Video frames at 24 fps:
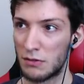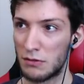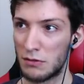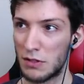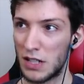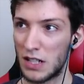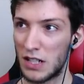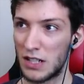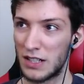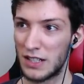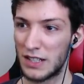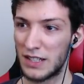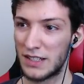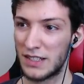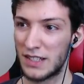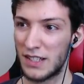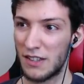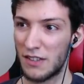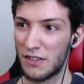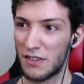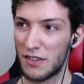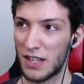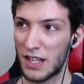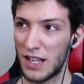Well, in
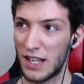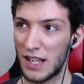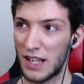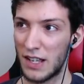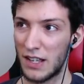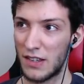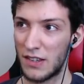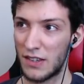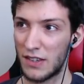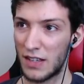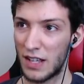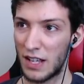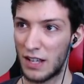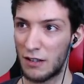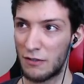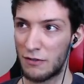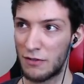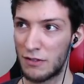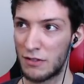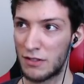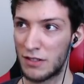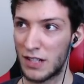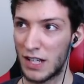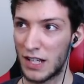this case, I
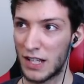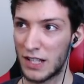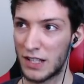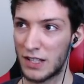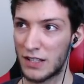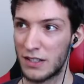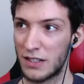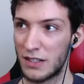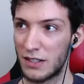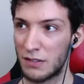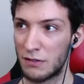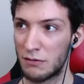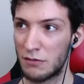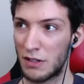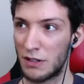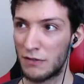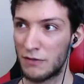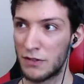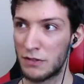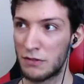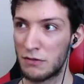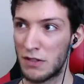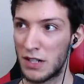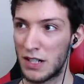feel like
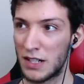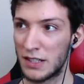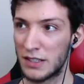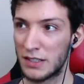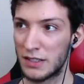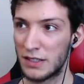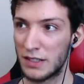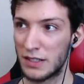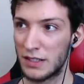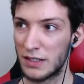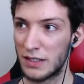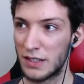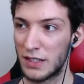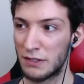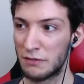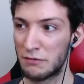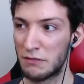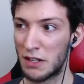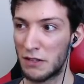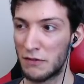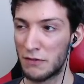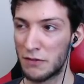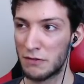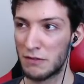1v1 in
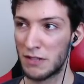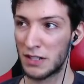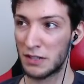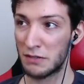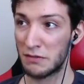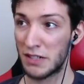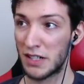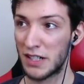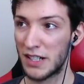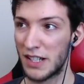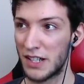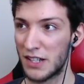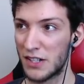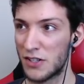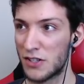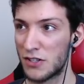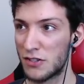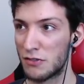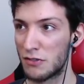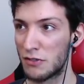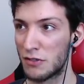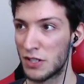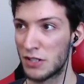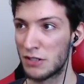1v1 Irelia is
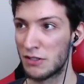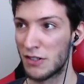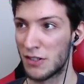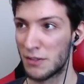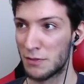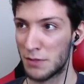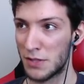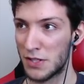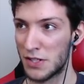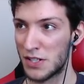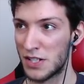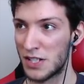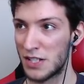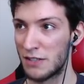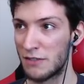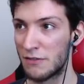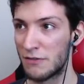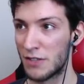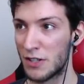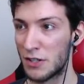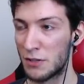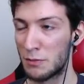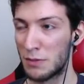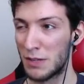stronger, especially
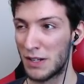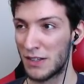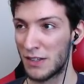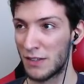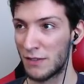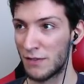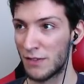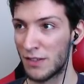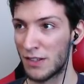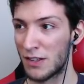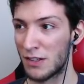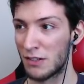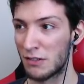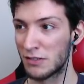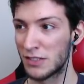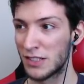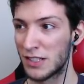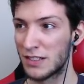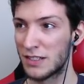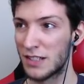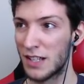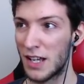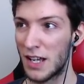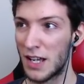if her passive is
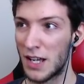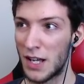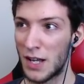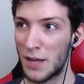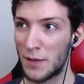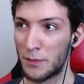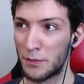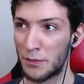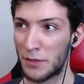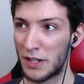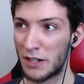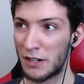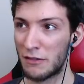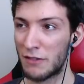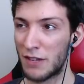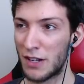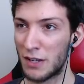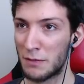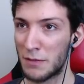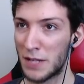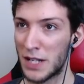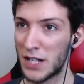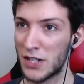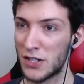loaded, but if
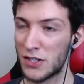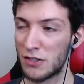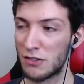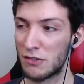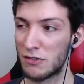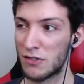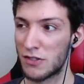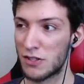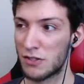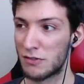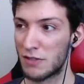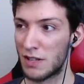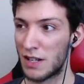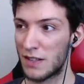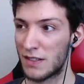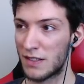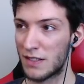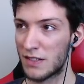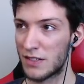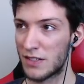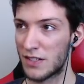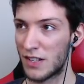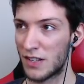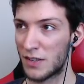I make short
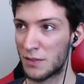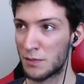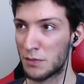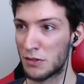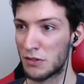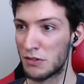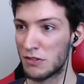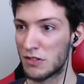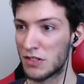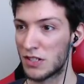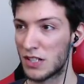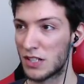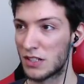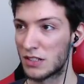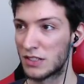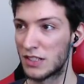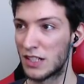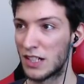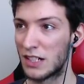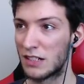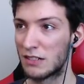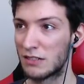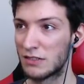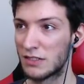trades and just poke her
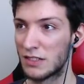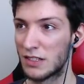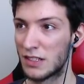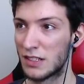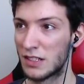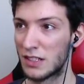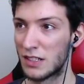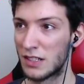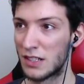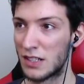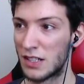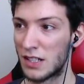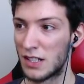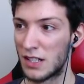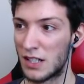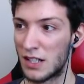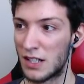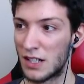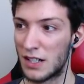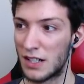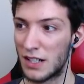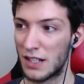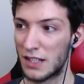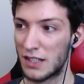down,
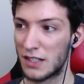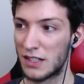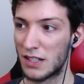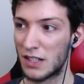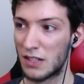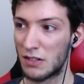like